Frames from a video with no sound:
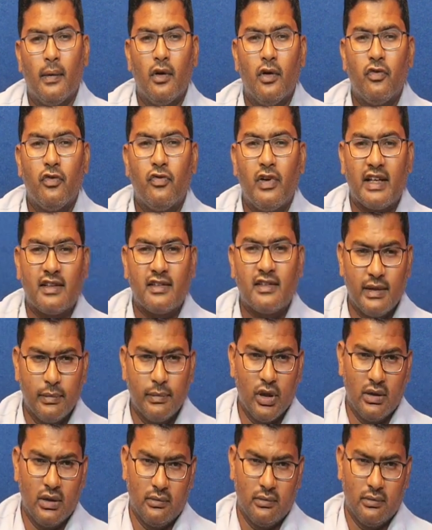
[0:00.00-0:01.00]

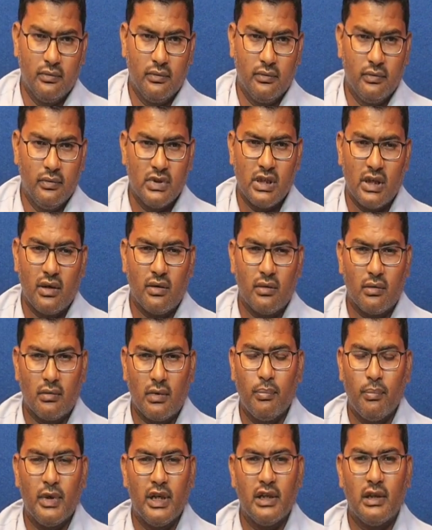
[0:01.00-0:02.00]
flexible, which are
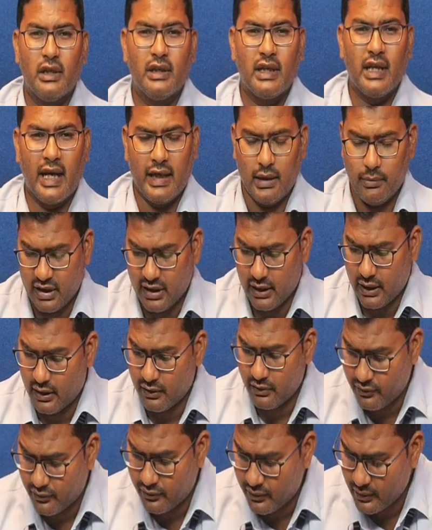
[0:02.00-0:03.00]
completely dynamic
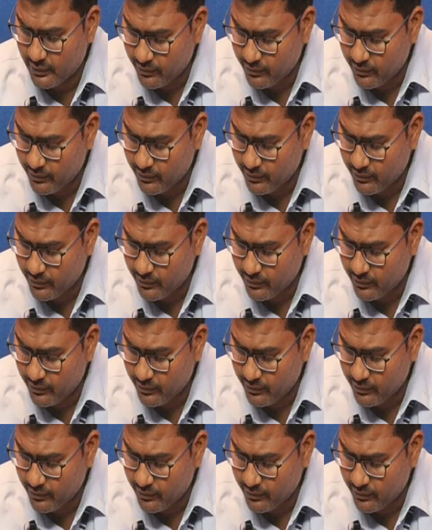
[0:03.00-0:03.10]
enough,